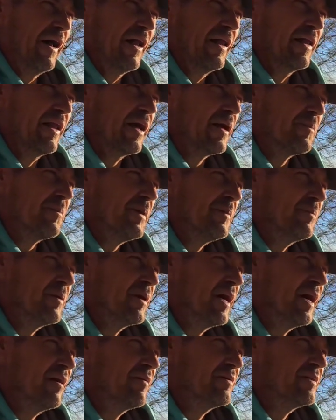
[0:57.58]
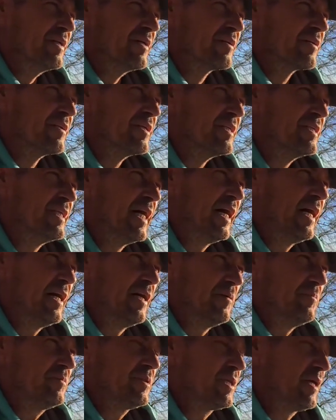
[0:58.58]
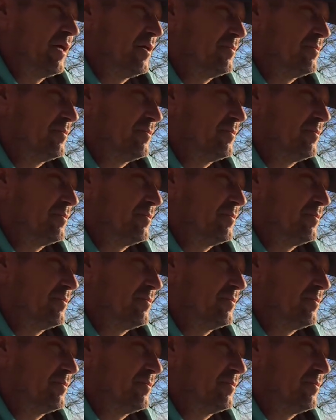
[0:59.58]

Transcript: a lot of people having their good times.